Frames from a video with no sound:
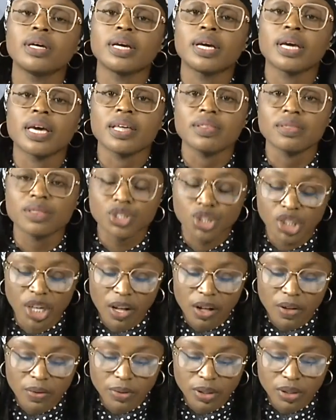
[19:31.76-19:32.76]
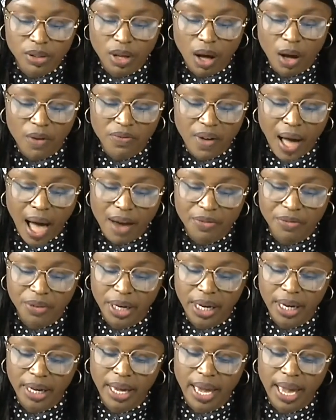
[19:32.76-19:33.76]
In the shelves of
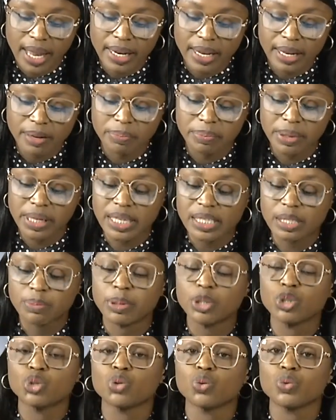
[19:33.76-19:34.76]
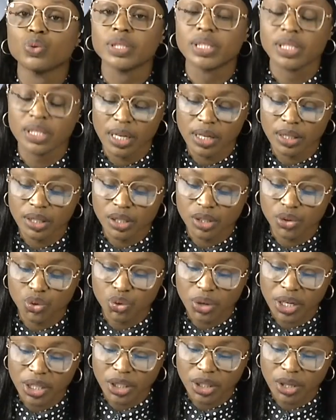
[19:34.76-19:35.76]
Africa, Kenyan police patrol safe
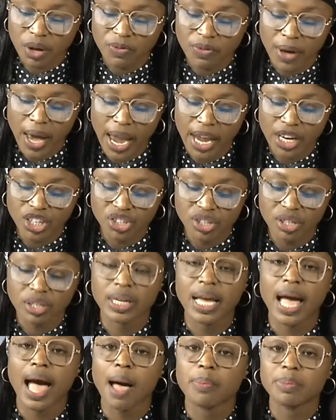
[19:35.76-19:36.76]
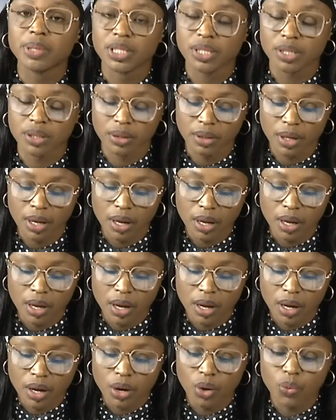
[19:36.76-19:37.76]
streets of Haitian capital.
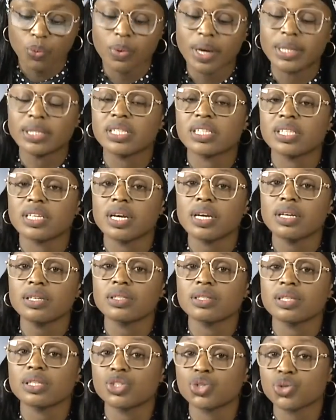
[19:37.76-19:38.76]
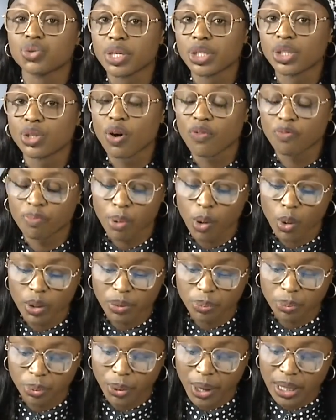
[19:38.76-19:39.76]
On Wednesday, the streets of
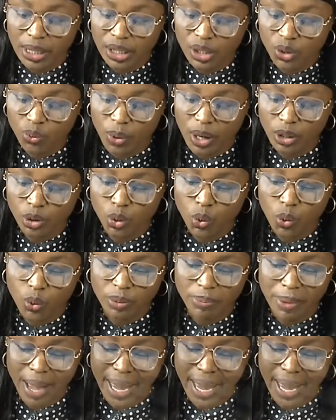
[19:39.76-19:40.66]
Port-au-Prince were toured by